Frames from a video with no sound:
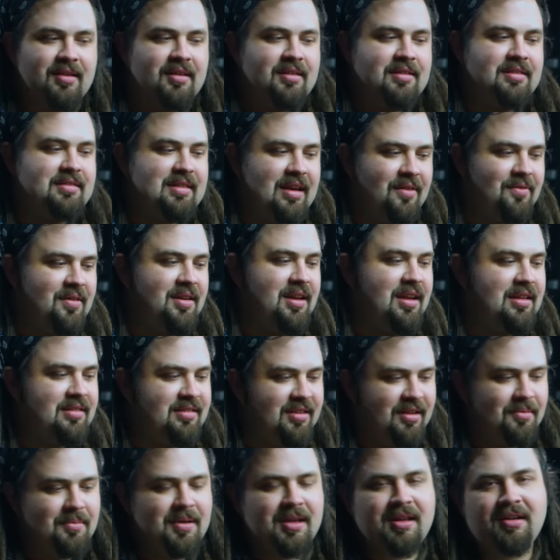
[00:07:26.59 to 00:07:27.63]
17
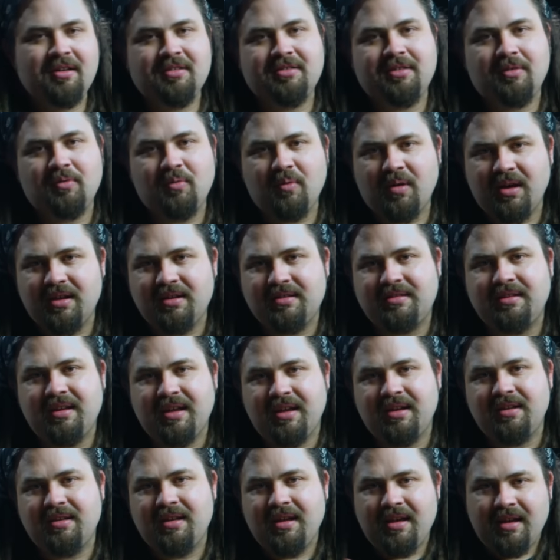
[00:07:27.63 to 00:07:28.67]
centimeters and
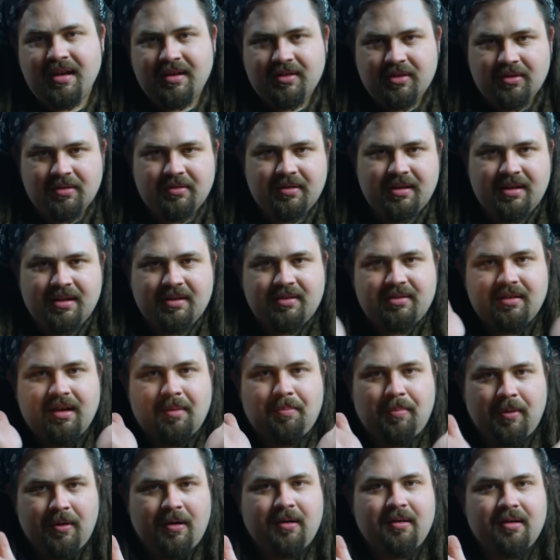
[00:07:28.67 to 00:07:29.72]
110 degrees
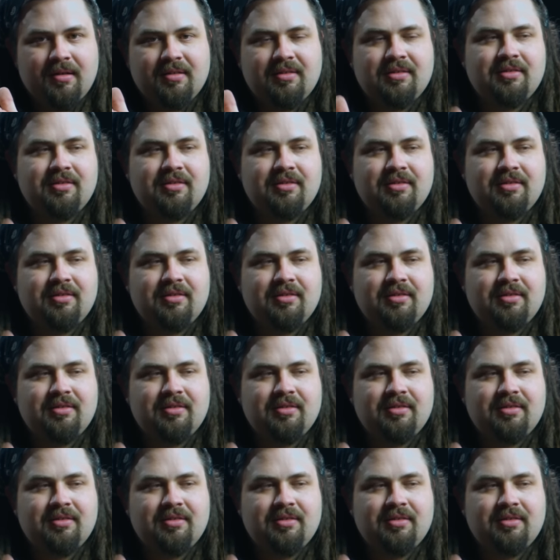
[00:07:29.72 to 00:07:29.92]
apart.